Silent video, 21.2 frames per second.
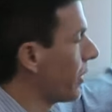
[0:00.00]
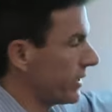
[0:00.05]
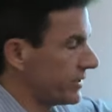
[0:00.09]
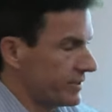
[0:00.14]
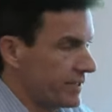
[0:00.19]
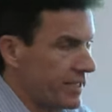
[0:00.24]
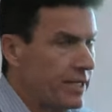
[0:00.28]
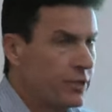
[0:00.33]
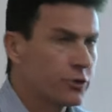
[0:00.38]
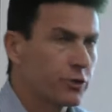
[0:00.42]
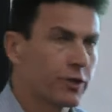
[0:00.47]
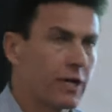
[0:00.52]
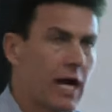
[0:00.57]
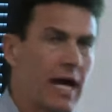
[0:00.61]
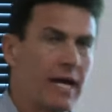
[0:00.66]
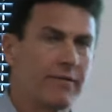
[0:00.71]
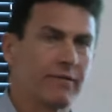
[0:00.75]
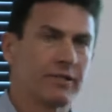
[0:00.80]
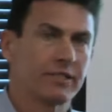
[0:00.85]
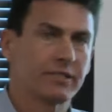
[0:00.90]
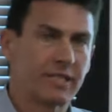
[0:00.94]
prestige are
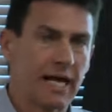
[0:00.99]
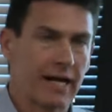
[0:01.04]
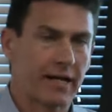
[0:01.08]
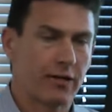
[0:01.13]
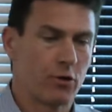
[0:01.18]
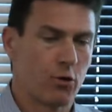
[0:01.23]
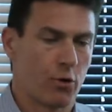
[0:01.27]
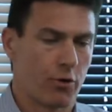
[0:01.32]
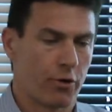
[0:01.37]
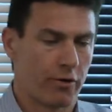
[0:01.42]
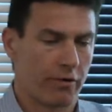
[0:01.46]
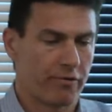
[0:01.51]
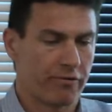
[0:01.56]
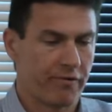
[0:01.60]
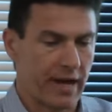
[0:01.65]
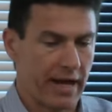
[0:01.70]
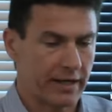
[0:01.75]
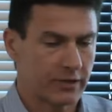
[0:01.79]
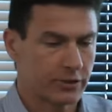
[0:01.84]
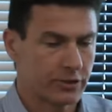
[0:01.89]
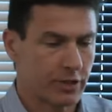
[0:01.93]
kind of a second order
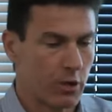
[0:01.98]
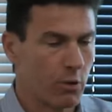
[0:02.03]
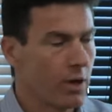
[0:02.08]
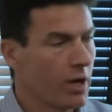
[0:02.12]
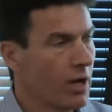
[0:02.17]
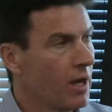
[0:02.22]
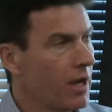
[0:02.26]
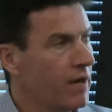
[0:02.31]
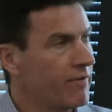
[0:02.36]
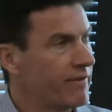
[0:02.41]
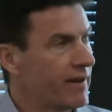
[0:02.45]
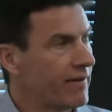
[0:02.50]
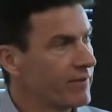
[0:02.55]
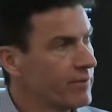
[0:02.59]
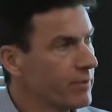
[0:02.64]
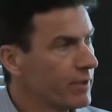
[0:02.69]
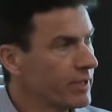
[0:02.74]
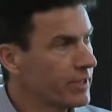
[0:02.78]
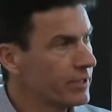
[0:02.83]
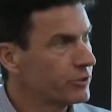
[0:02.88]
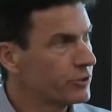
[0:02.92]
effect. So if
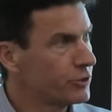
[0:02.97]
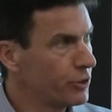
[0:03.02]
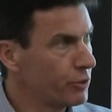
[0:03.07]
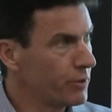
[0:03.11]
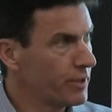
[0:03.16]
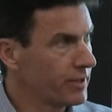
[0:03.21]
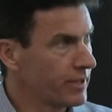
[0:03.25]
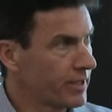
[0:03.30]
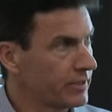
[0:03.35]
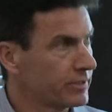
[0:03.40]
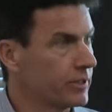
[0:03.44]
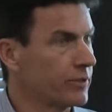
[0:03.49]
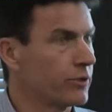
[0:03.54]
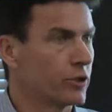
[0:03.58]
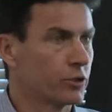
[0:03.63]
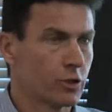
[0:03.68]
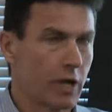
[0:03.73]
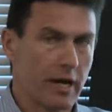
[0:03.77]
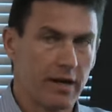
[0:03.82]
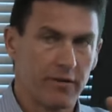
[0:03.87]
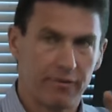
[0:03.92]
everybody is doing this and
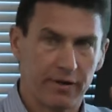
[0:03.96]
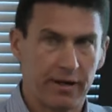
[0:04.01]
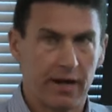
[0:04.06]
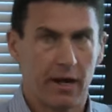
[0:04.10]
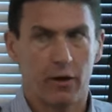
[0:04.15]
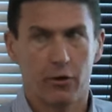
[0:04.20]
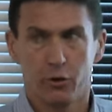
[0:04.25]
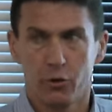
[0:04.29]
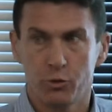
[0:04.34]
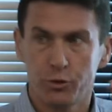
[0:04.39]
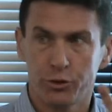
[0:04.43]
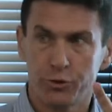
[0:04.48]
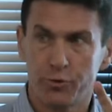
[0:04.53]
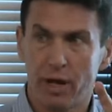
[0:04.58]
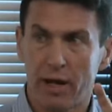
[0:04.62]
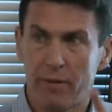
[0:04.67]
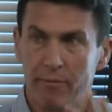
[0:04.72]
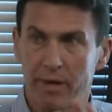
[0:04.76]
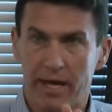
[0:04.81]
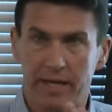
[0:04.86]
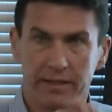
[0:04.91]
they're trying to figure out who should
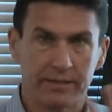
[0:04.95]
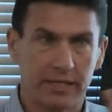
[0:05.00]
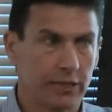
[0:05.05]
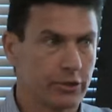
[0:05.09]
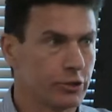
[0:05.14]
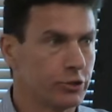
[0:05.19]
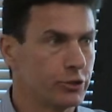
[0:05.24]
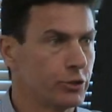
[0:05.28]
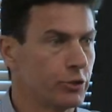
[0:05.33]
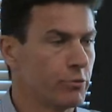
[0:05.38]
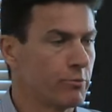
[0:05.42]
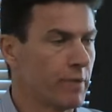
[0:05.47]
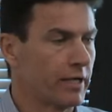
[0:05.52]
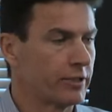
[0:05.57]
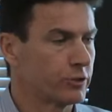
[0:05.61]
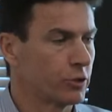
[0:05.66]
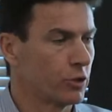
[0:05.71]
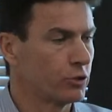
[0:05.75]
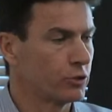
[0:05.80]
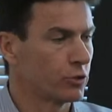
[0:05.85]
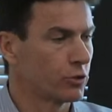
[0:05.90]
I pay attention to in my
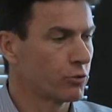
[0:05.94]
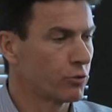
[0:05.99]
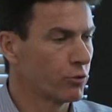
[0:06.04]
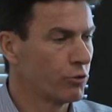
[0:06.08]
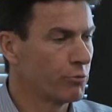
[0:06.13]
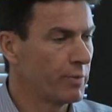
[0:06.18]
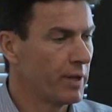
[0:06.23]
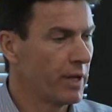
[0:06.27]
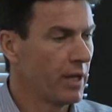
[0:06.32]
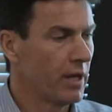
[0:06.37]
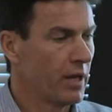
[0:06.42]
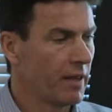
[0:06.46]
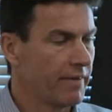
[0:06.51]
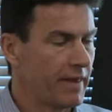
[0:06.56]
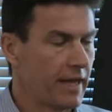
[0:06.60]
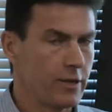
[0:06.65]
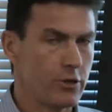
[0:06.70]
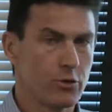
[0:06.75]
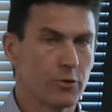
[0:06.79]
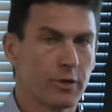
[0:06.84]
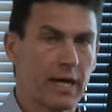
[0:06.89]
social group,
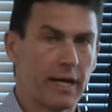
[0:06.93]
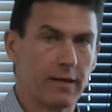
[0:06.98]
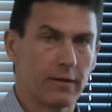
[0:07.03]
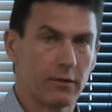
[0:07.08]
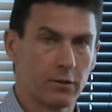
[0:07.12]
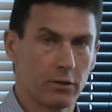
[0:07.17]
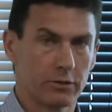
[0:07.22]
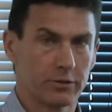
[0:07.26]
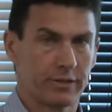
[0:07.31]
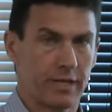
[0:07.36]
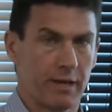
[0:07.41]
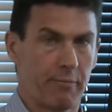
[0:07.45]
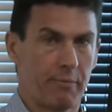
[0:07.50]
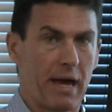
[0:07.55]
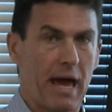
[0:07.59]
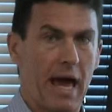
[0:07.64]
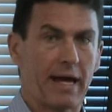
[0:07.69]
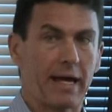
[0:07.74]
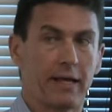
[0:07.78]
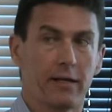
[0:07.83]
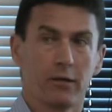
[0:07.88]
then you can look, step
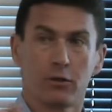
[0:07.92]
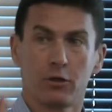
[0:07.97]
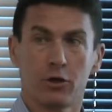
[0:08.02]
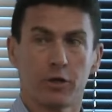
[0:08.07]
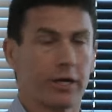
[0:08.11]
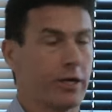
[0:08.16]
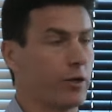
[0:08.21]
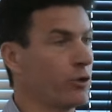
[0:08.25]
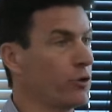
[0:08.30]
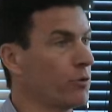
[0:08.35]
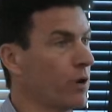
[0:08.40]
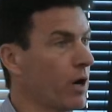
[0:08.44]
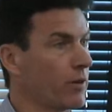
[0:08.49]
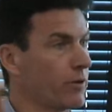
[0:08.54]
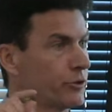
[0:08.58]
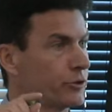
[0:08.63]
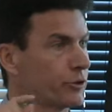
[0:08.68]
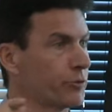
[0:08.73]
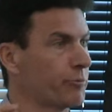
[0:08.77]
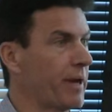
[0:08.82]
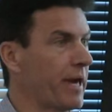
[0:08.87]
back and look at who
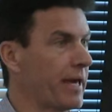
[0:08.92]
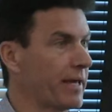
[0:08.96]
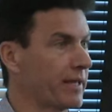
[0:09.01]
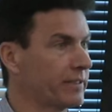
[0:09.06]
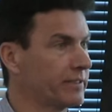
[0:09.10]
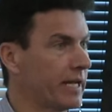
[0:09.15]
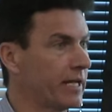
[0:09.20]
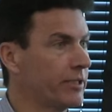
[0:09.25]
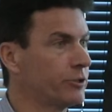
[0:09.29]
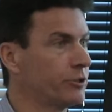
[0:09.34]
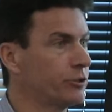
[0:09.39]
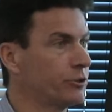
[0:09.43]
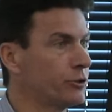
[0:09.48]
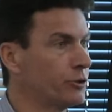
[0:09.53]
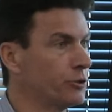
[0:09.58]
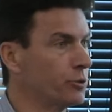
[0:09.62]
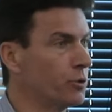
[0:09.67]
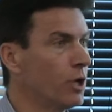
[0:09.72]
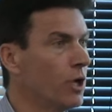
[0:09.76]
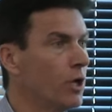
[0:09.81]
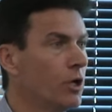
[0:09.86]
others are paying attention
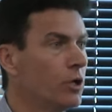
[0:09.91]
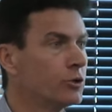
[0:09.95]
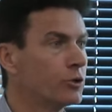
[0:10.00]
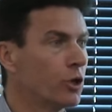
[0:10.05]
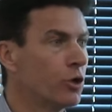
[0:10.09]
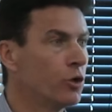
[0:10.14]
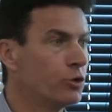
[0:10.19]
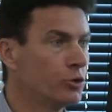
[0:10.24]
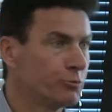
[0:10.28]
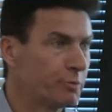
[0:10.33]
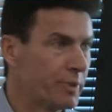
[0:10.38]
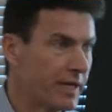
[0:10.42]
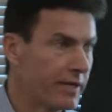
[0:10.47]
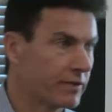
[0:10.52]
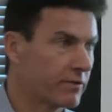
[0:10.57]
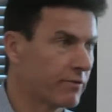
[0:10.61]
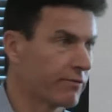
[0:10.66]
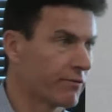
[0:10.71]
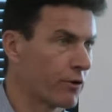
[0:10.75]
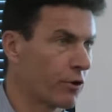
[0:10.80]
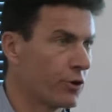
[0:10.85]
to. So who's being
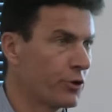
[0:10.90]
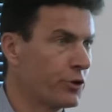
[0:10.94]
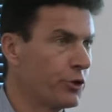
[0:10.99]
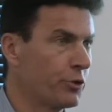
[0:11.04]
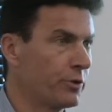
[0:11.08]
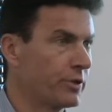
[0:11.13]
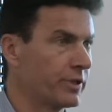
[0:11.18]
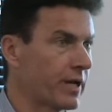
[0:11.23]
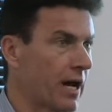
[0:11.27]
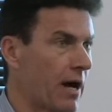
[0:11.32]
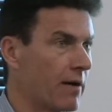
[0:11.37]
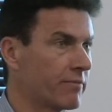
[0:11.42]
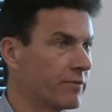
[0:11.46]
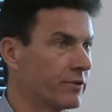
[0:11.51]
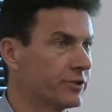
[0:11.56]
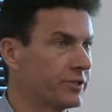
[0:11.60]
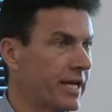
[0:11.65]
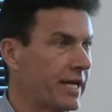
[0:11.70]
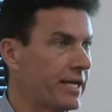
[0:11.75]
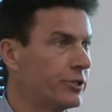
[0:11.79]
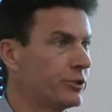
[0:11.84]
deferred to in
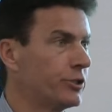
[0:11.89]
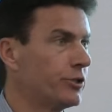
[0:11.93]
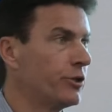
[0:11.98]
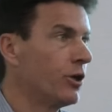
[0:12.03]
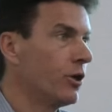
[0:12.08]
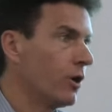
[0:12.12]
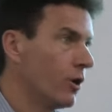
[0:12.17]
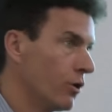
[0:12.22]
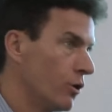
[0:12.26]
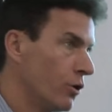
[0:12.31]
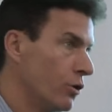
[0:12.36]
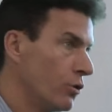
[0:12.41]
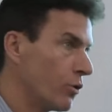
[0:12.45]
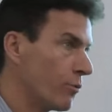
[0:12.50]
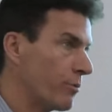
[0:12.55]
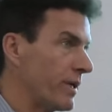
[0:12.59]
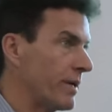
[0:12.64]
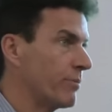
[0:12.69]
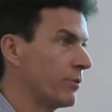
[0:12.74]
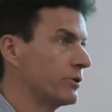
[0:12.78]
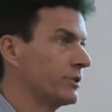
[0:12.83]
conversation, who are
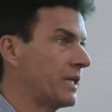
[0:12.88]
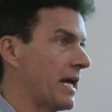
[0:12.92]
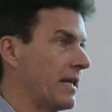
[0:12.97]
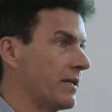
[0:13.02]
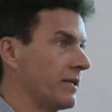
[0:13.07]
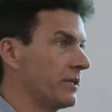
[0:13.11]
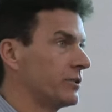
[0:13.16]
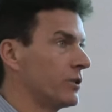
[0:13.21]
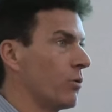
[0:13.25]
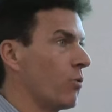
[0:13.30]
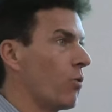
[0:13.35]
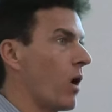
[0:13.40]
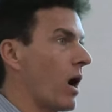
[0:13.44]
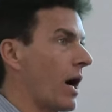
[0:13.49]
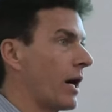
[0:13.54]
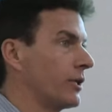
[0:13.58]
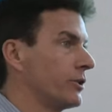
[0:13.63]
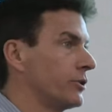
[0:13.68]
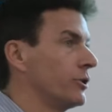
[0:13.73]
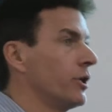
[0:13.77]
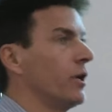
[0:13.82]
people tending to
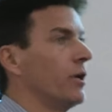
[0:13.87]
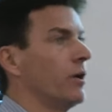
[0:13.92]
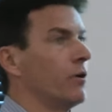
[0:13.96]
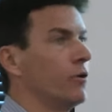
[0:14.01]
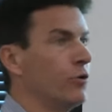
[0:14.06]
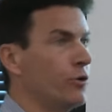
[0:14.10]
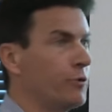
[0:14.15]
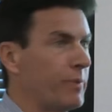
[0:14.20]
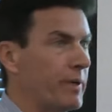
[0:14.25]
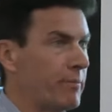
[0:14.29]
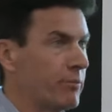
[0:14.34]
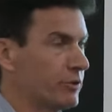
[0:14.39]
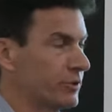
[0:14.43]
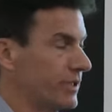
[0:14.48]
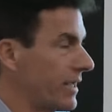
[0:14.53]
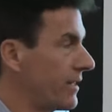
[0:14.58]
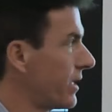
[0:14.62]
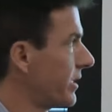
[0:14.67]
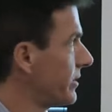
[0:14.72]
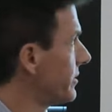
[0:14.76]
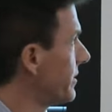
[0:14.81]
watch, who do people
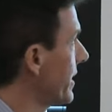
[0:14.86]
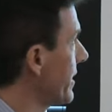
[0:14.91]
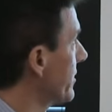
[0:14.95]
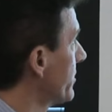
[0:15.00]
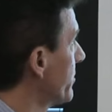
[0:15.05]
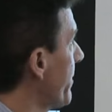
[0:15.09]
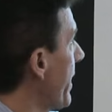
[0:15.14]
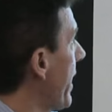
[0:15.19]
say nice things